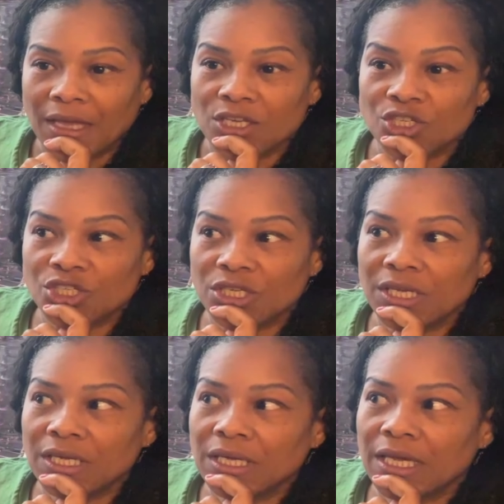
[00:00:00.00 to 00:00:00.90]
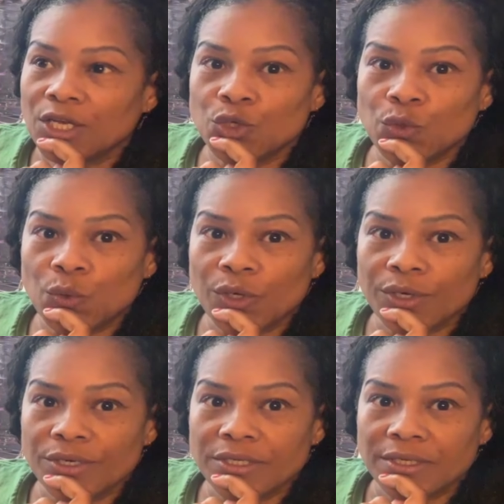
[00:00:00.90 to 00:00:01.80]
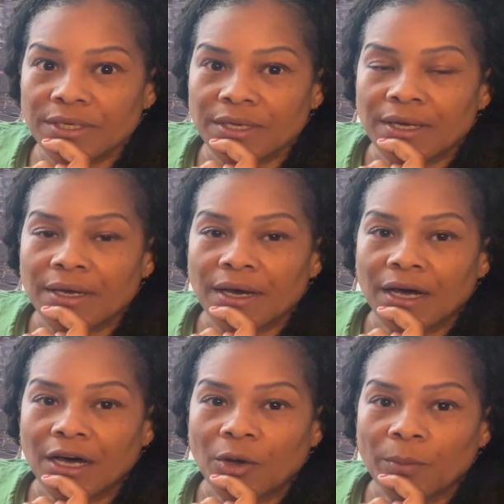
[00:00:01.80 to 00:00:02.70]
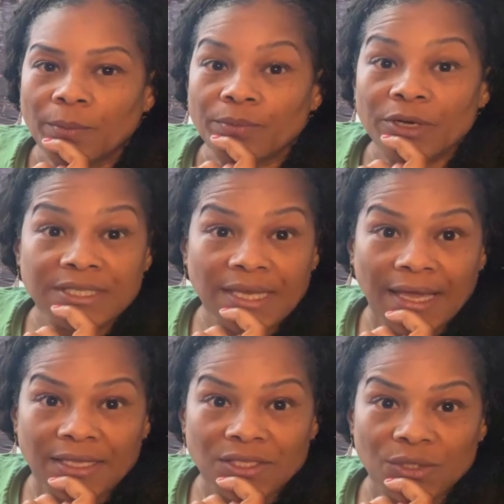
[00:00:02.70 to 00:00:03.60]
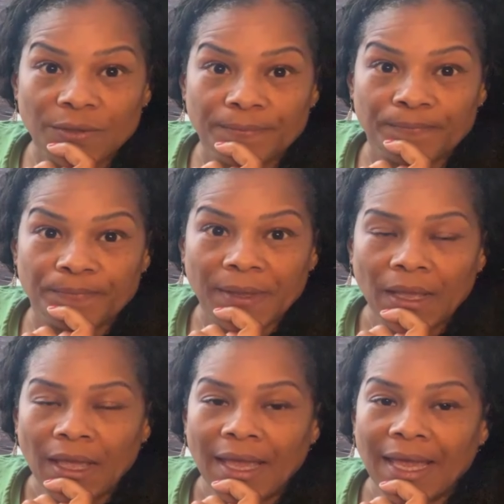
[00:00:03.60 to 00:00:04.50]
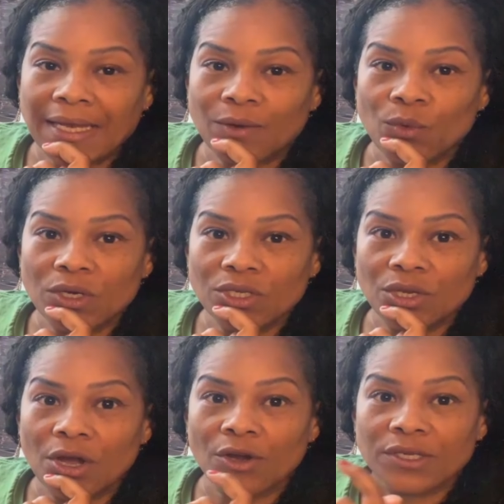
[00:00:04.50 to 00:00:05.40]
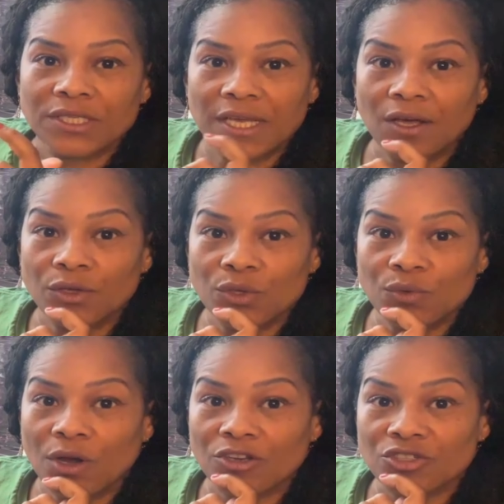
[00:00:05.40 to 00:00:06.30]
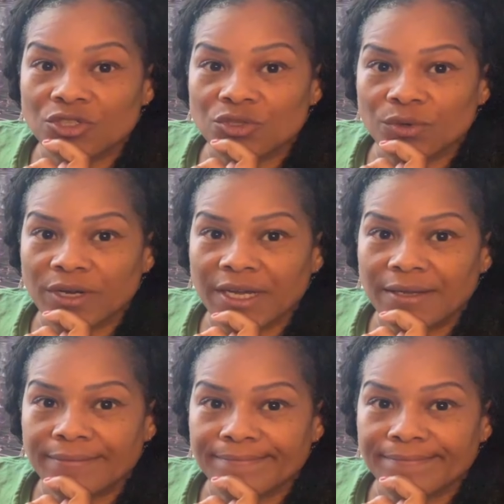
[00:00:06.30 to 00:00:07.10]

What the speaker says: She endured breast cancer, and I want her to tell you her story.